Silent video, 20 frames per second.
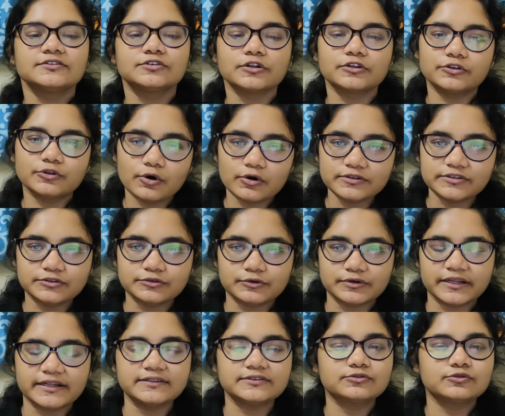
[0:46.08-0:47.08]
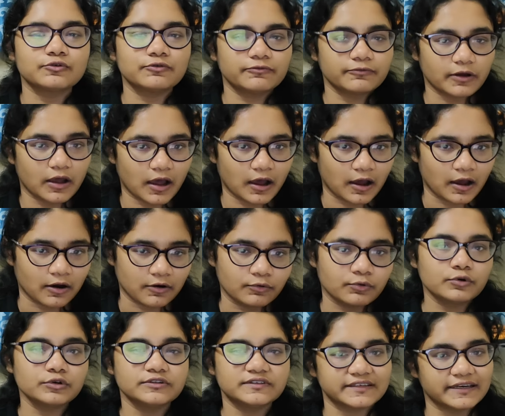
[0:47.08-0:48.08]
So those students who, uh,
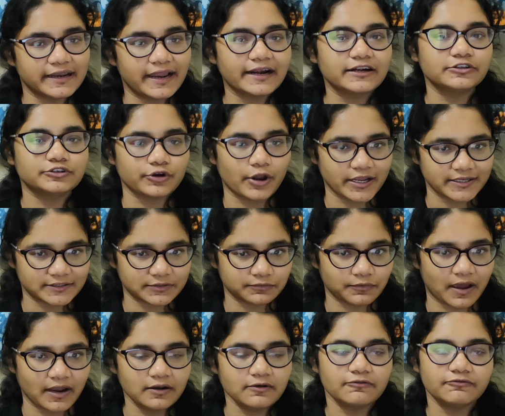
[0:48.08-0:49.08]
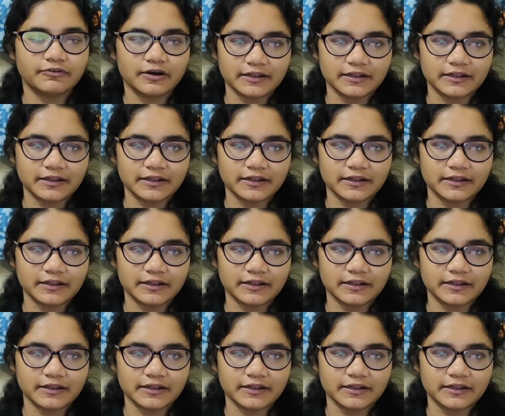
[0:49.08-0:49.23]
who select choice 1,